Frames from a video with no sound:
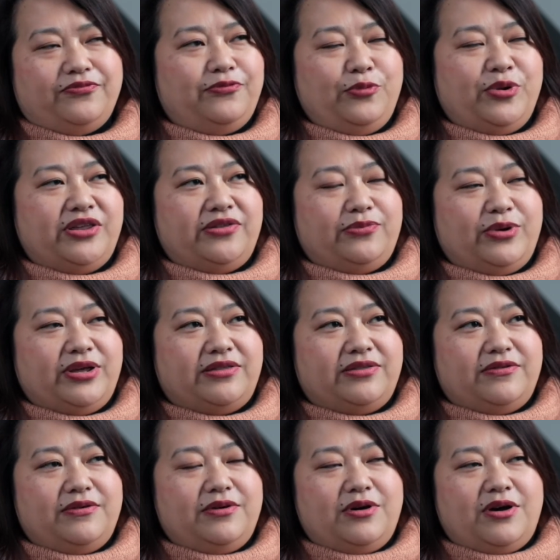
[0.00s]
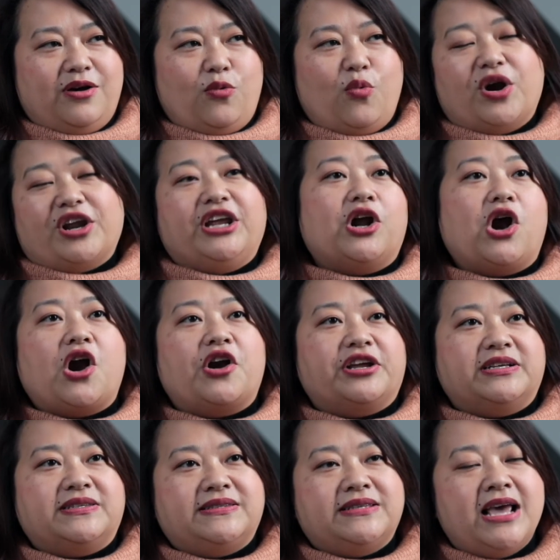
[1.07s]
with with uh, working
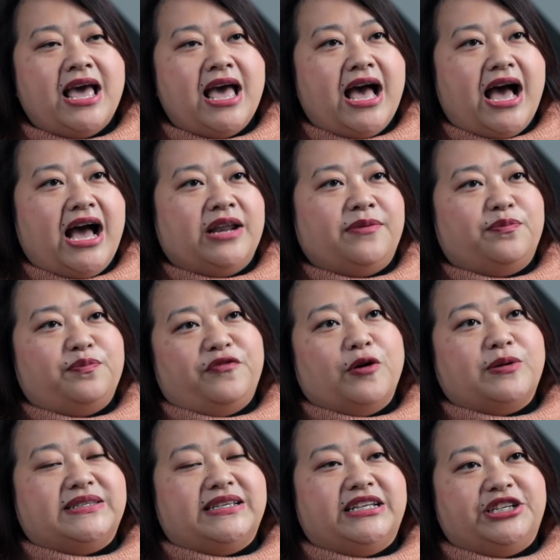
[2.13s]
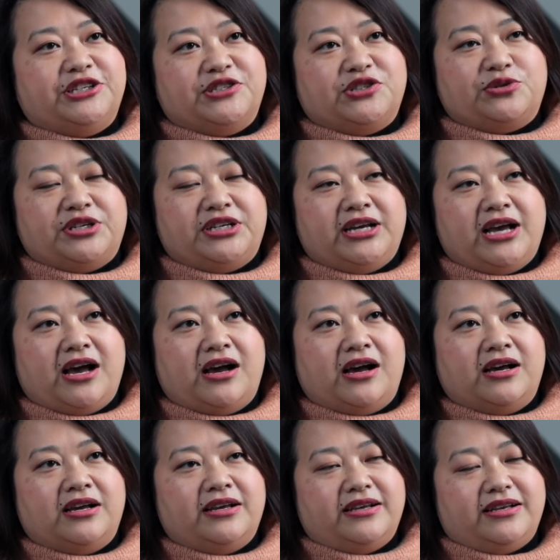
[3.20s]
artists and folks in the industry,
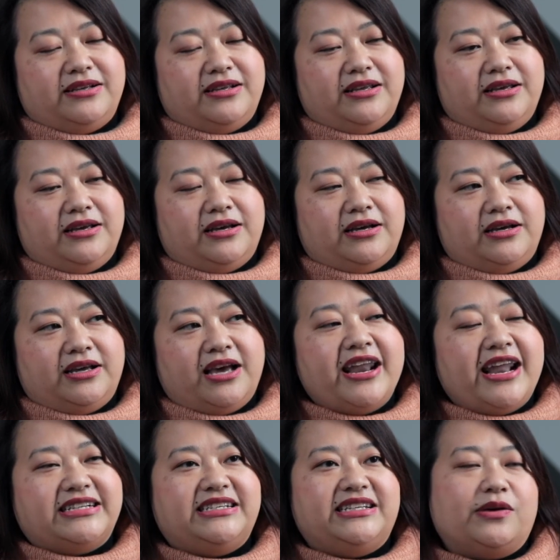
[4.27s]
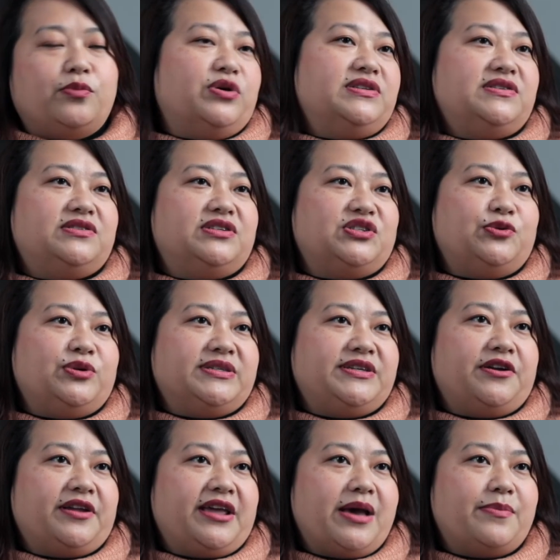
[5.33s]
uh, uh, connecting them with the students here
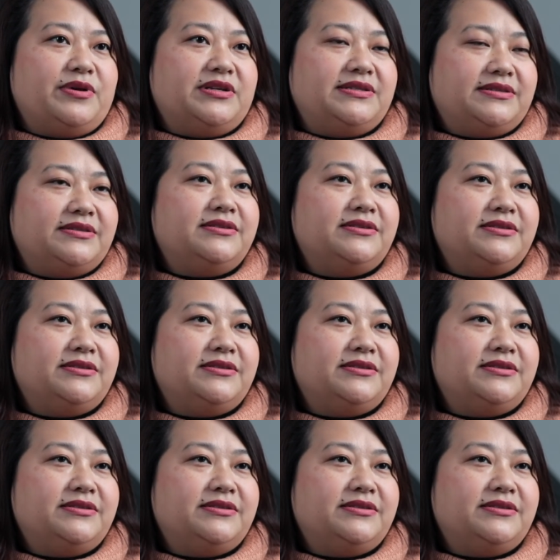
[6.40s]
on campus.